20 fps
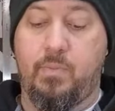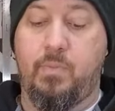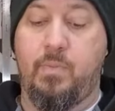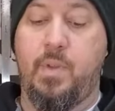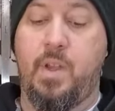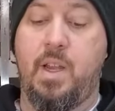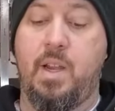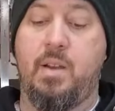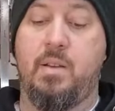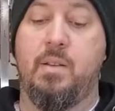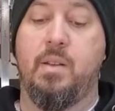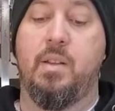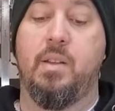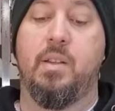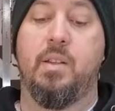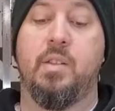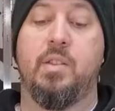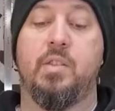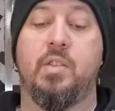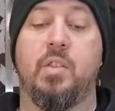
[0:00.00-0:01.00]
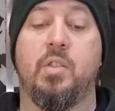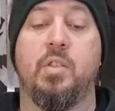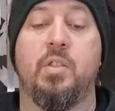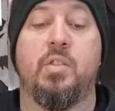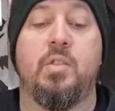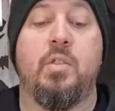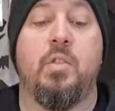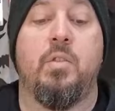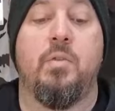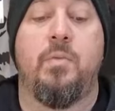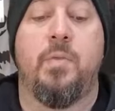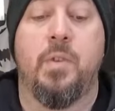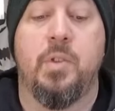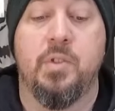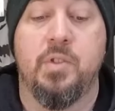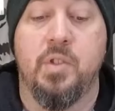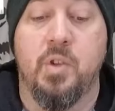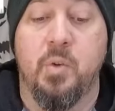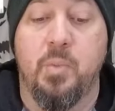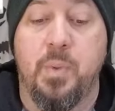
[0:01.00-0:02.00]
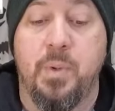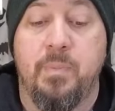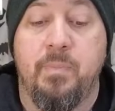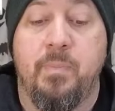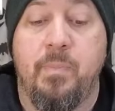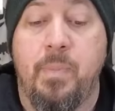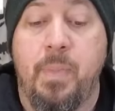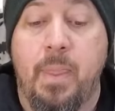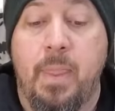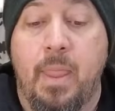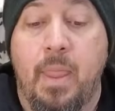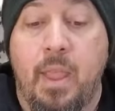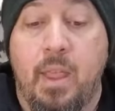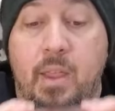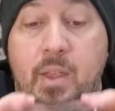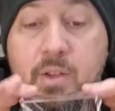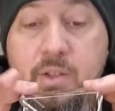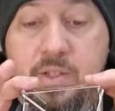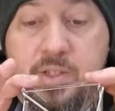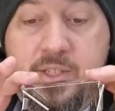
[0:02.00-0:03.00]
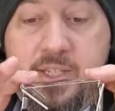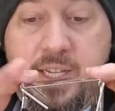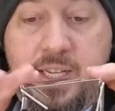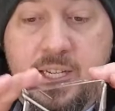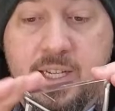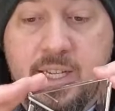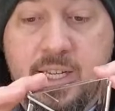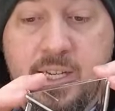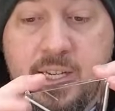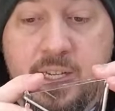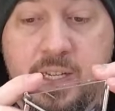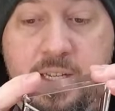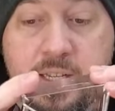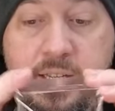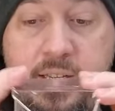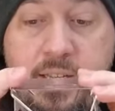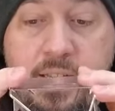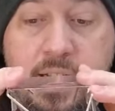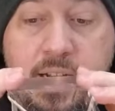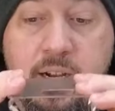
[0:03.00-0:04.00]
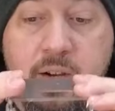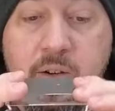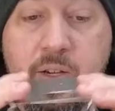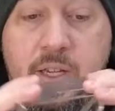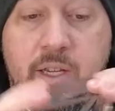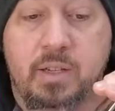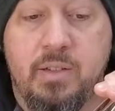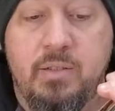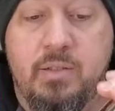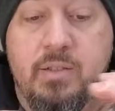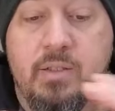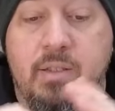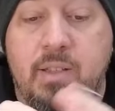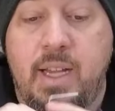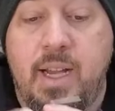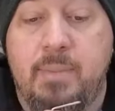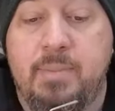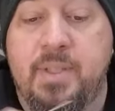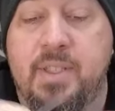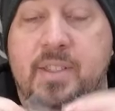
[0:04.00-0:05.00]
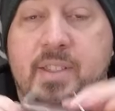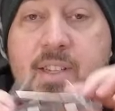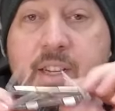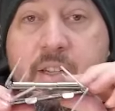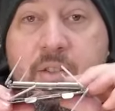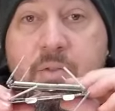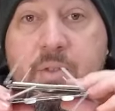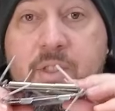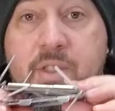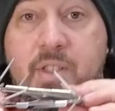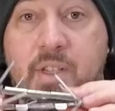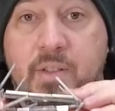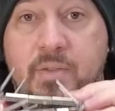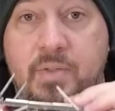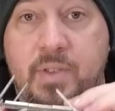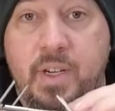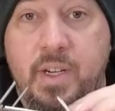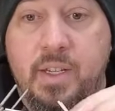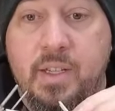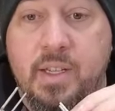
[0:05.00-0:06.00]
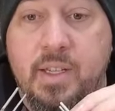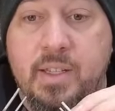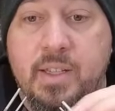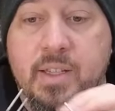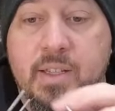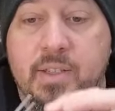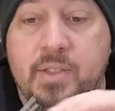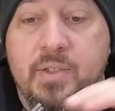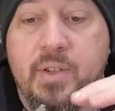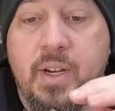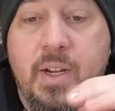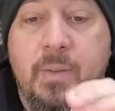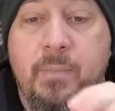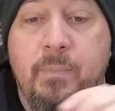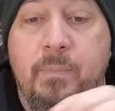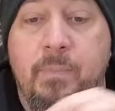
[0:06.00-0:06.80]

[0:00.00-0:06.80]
yeah, so the stove folds open. You see it kind of how it collapses onto itself, right, like this, right?